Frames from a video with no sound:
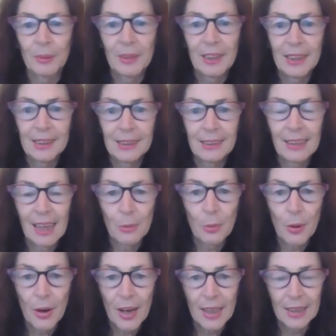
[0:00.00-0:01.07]
Let's say
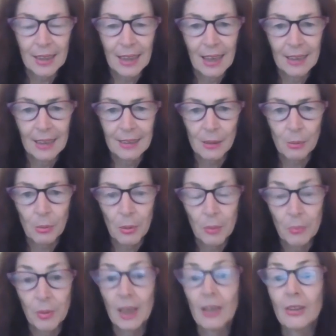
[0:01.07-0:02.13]
we're at a cusp,
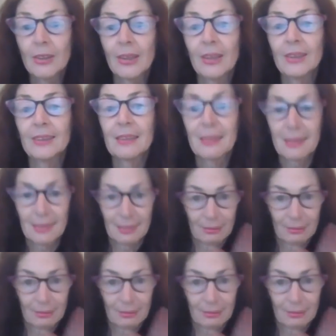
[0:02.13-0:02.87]
because